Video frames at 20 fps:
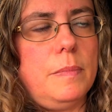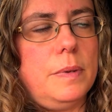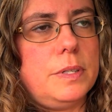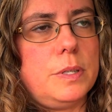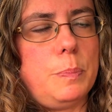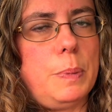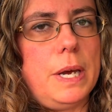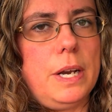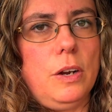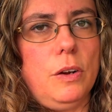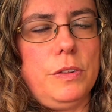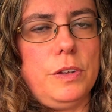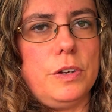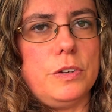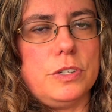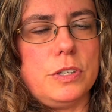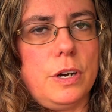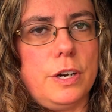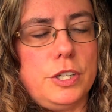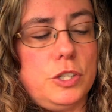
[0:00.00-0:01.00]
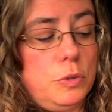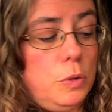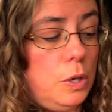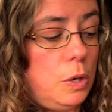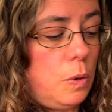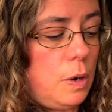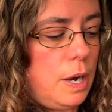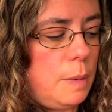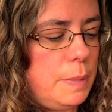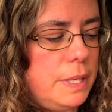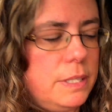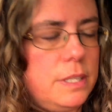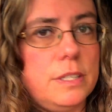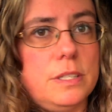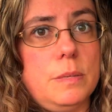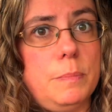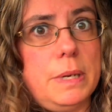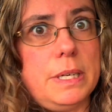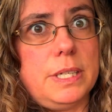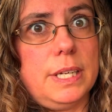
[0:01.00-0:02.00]
depending on your dietary requirements,
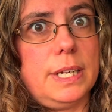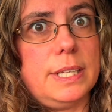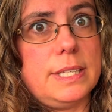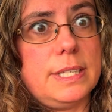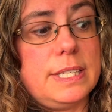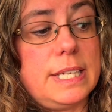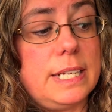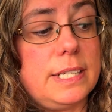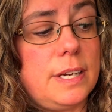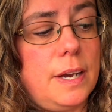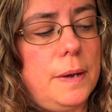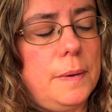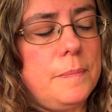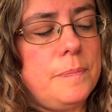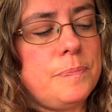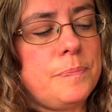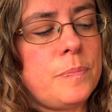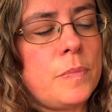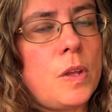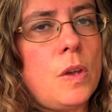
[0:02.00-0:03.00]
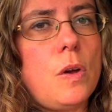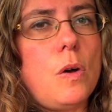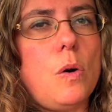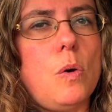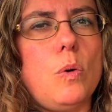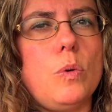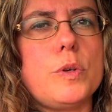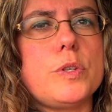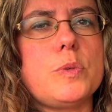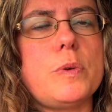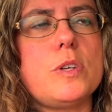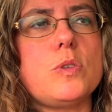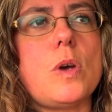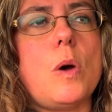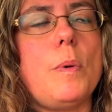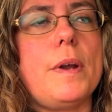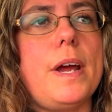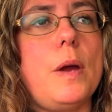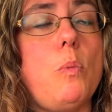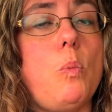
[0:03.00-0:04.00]
it's something to consider. Also as
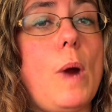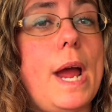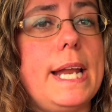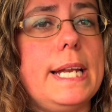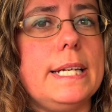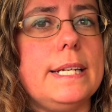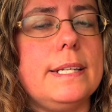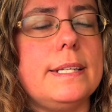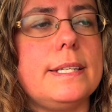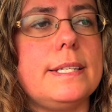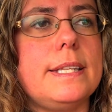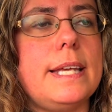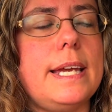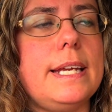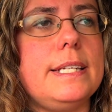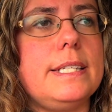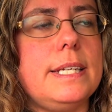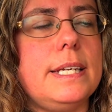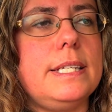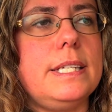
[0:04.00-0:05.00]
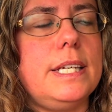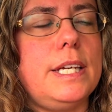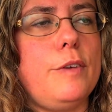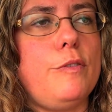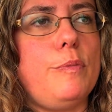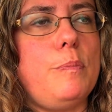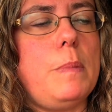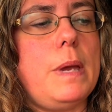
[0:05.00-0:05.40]
well, when I went, they did give